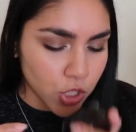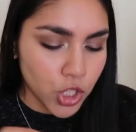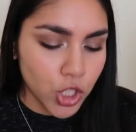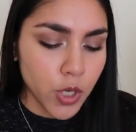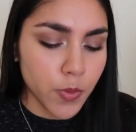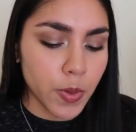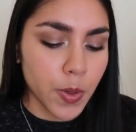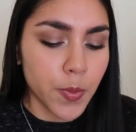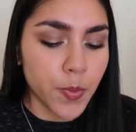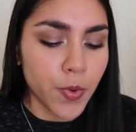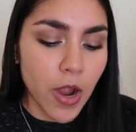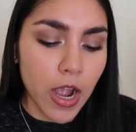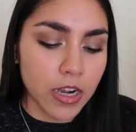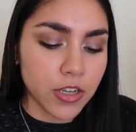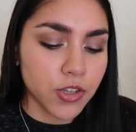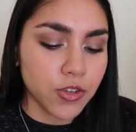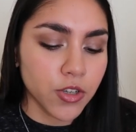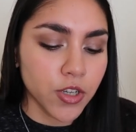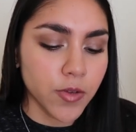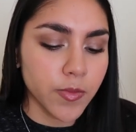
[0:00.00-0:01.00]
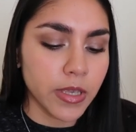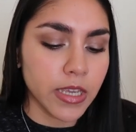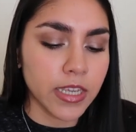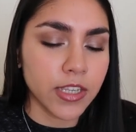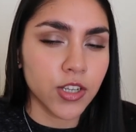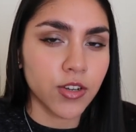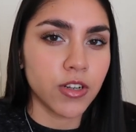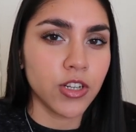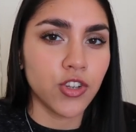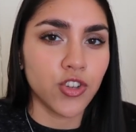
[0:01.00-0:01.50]
super practical because
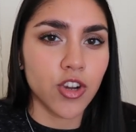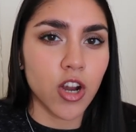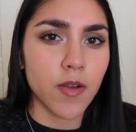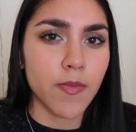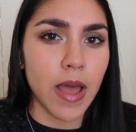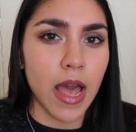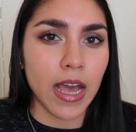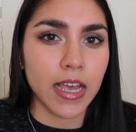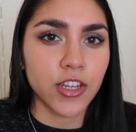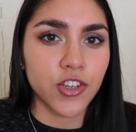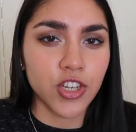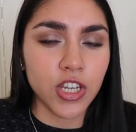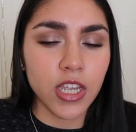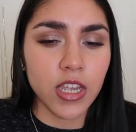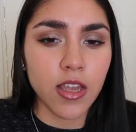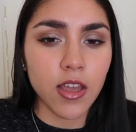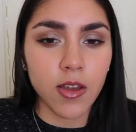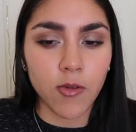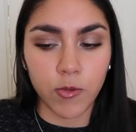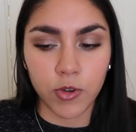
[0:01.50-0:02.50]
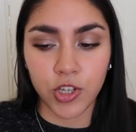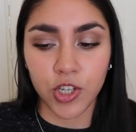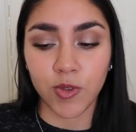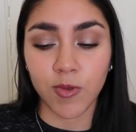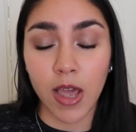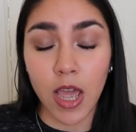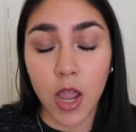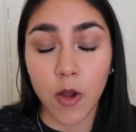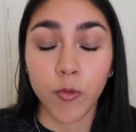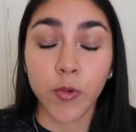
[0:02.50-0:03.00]
they're in jar packaging, which is
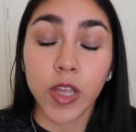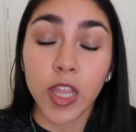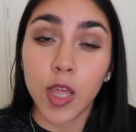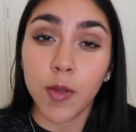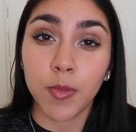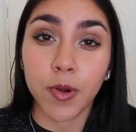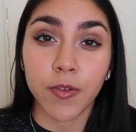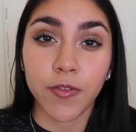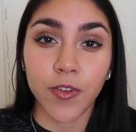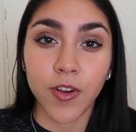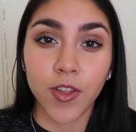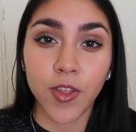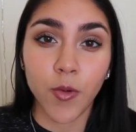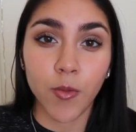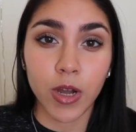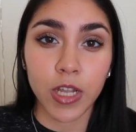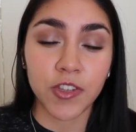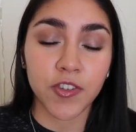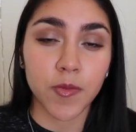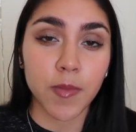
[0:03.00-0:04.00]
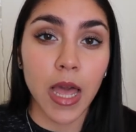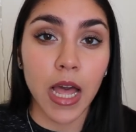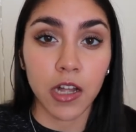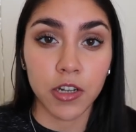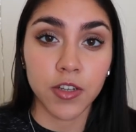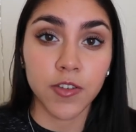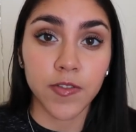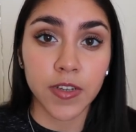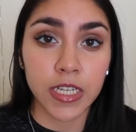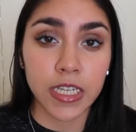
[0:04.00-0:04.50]
why I really prefer the ones from
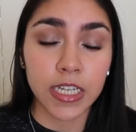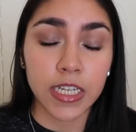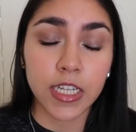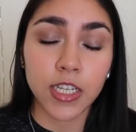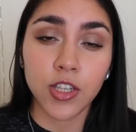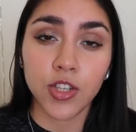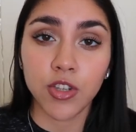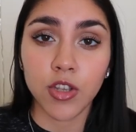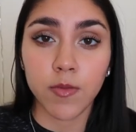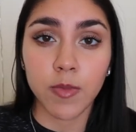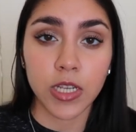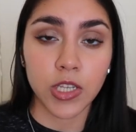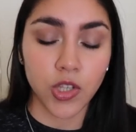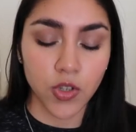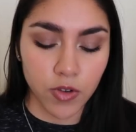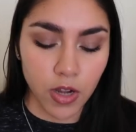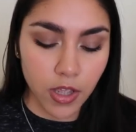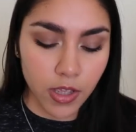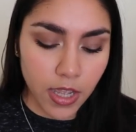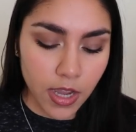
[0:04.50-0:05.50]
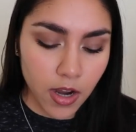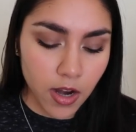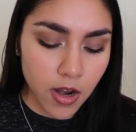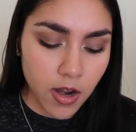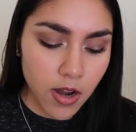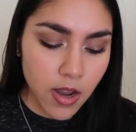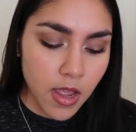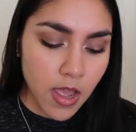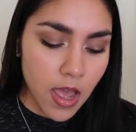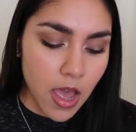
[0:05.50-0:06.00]
Alda Vendini sold by Sorel
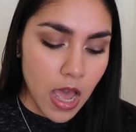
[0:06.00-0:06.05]
Care.